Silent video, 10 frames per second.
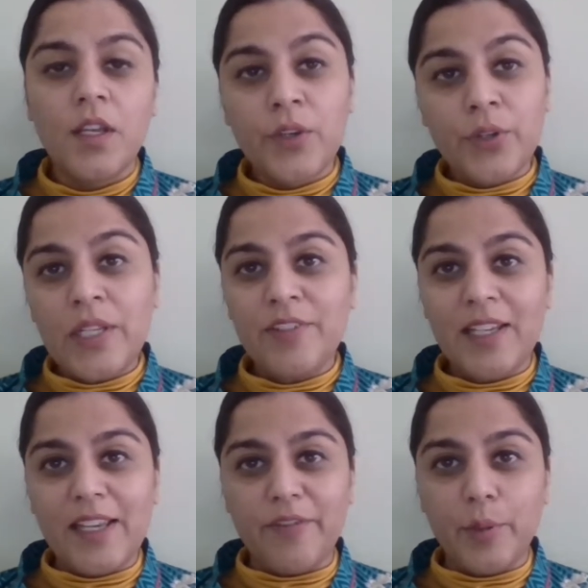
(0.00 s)
Good
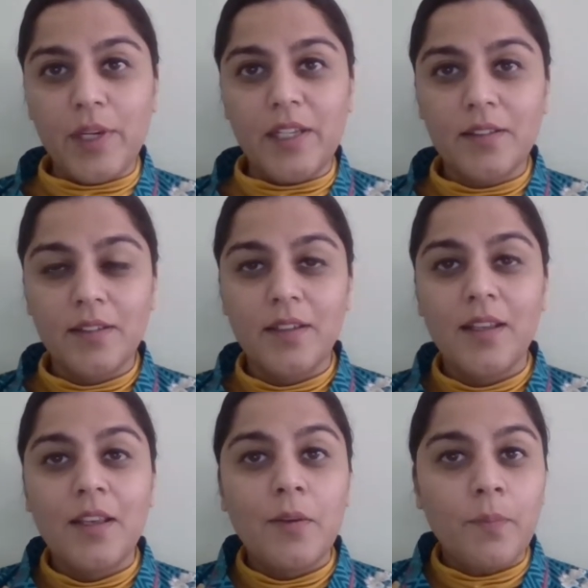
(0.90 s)
evening, everyone.
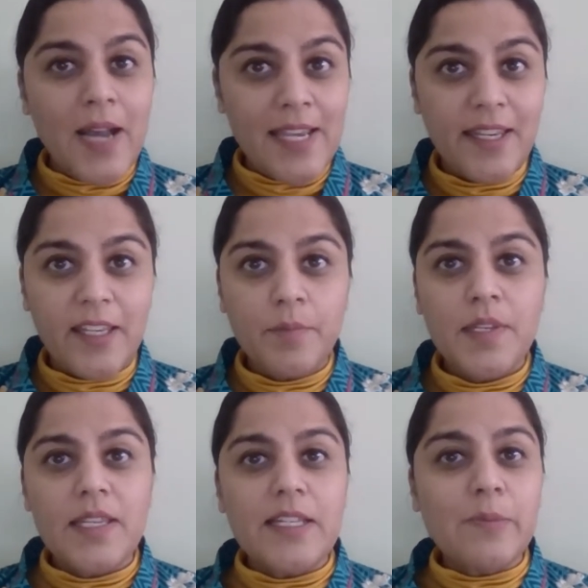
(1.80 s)
My
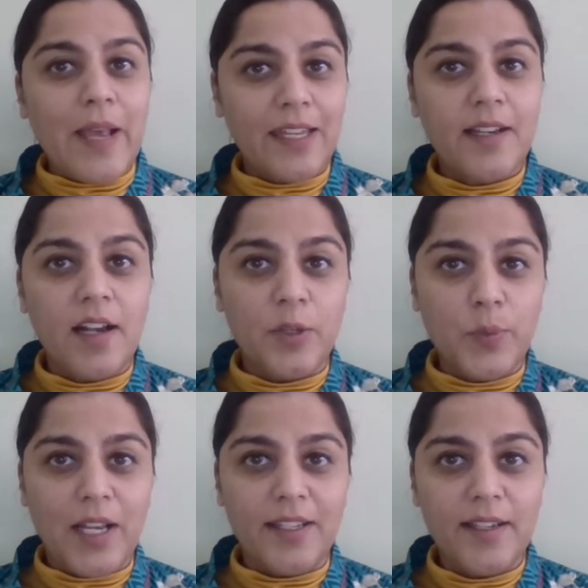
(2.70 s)
name is Mallika
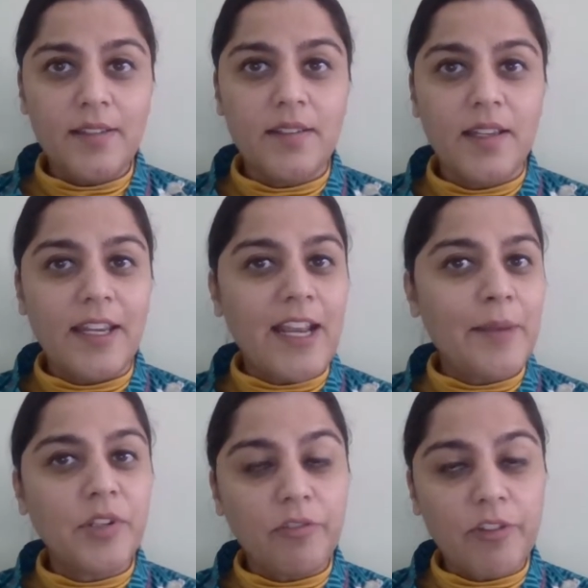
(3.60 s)
Ahluwalia, and
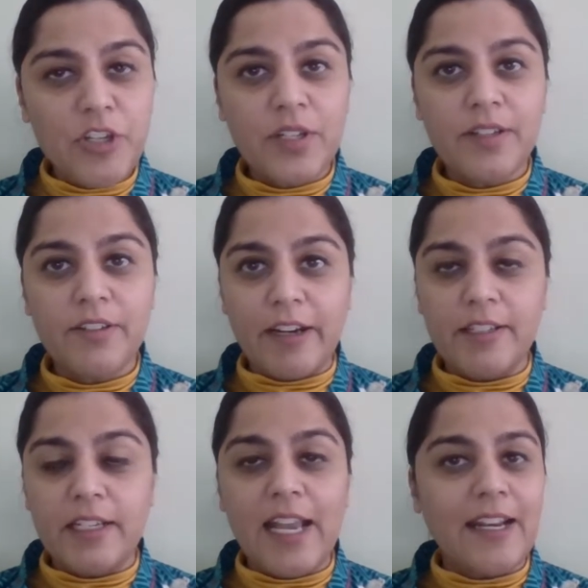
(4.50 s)
I'm the Regional Director
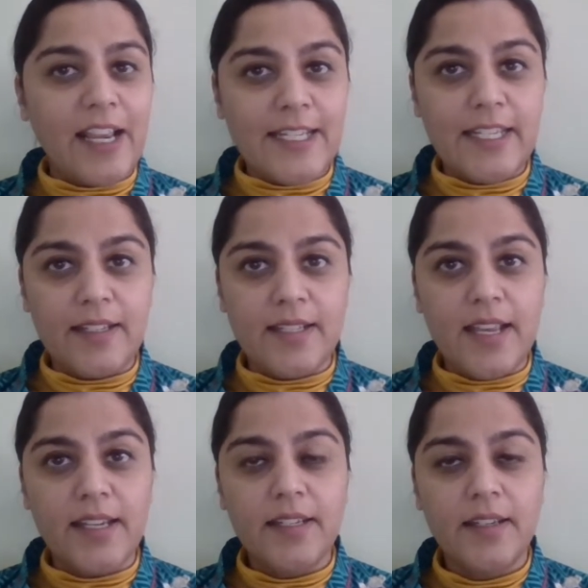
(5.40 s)
at
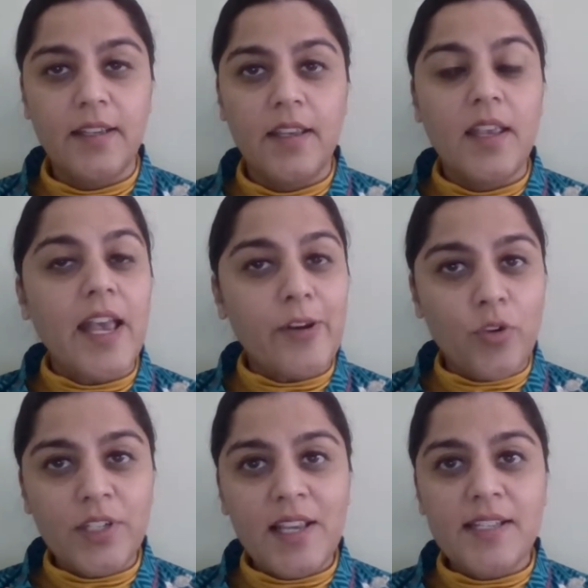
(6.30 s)
IDinsight, an
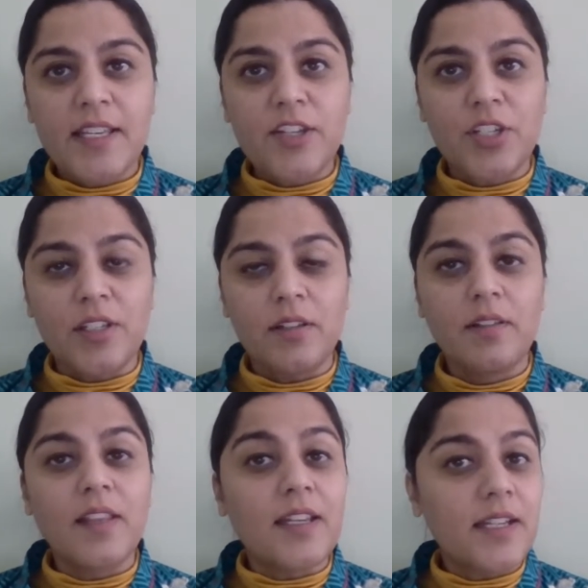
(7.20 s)
organization
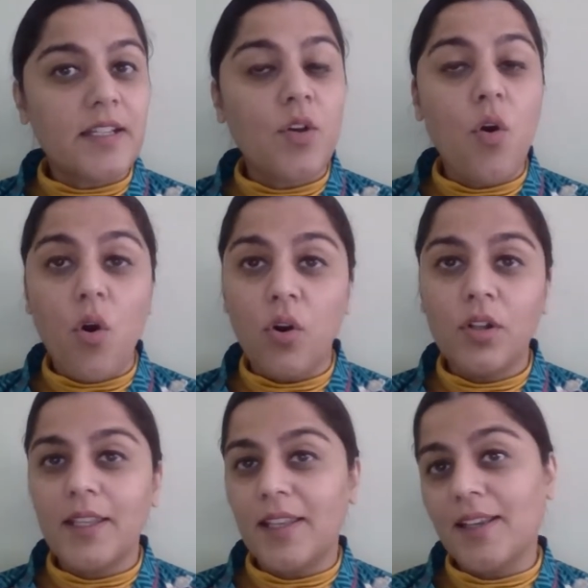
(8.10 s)
that does all
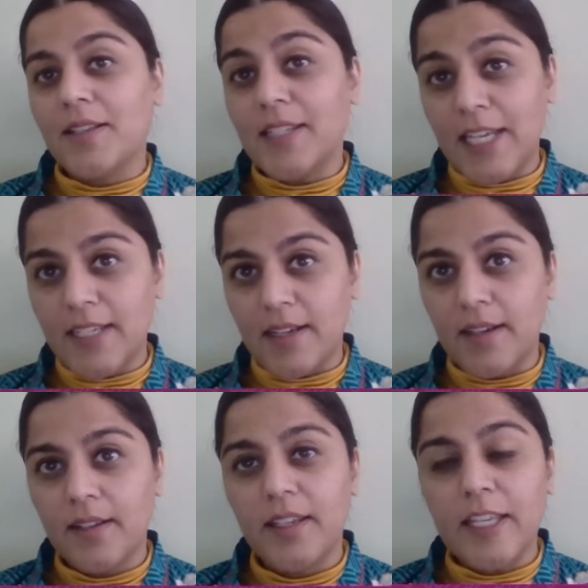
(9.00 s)
things data
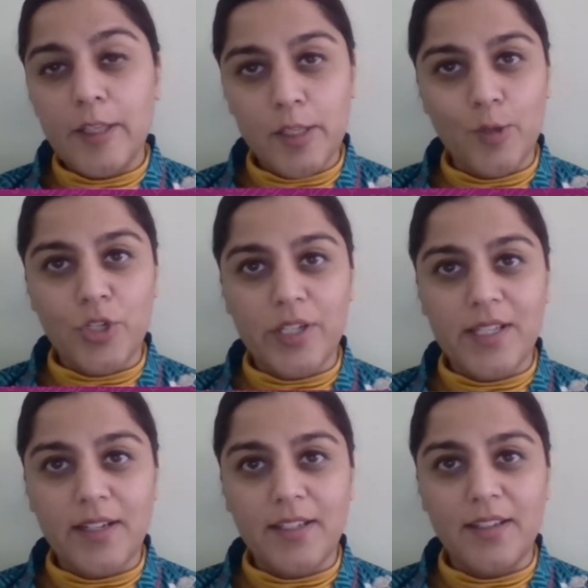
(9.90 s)
in the social
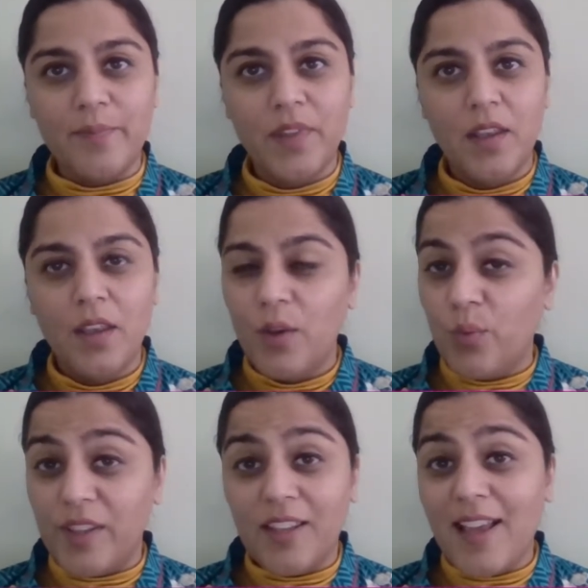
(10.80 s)
sector,
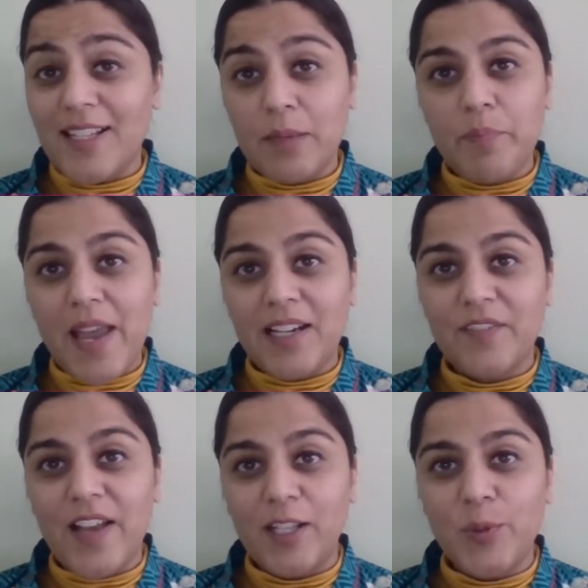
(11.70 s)
whether that's impact
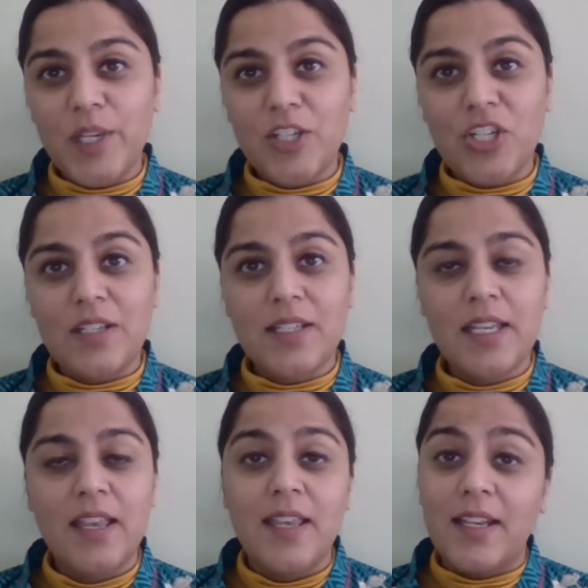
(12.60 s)
evaluations,
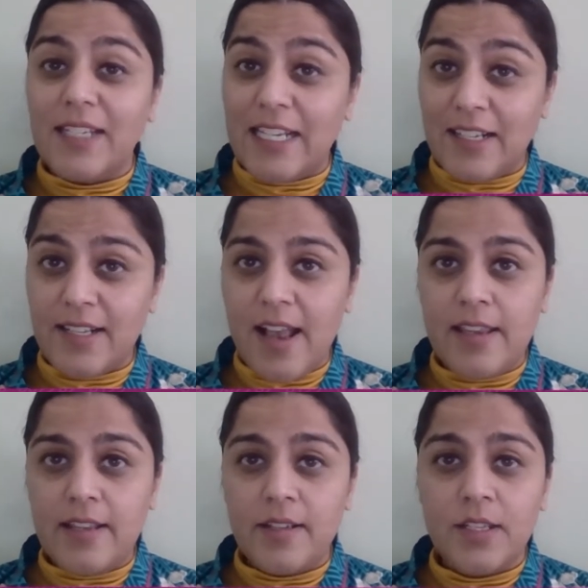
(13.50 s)
data
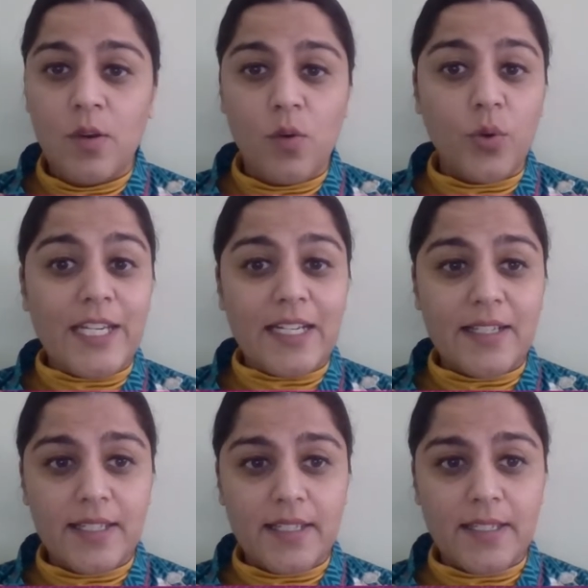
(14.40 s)
science, or data
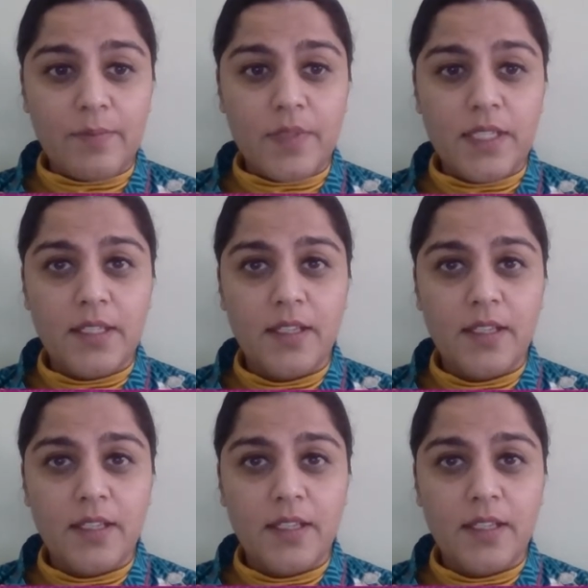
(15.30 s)
systems.